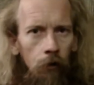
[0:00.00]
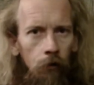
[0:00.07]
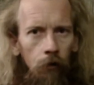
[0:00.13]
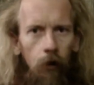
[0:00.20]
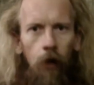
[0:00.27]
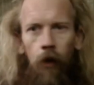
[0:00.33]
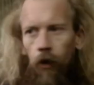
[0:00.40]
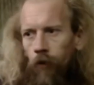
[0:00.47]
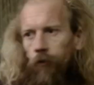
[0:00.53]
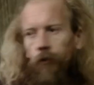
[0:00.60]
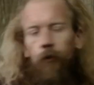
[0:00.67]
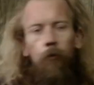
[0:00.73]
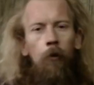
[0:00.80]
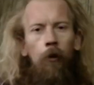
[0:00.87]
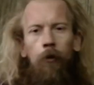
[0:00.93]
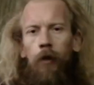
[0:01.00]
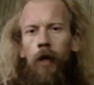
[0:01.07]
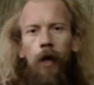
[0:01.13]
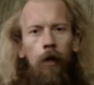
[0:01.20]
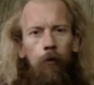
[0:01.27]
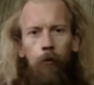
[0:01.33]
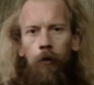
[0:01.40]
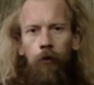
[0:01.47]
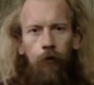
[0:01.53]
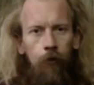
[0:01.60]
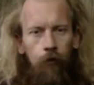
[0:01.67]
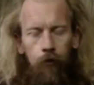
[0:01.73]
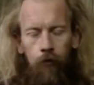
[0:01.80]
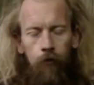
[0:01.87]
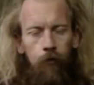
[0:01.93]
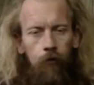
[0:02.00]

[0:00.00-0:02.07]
right? I've smoked cannabis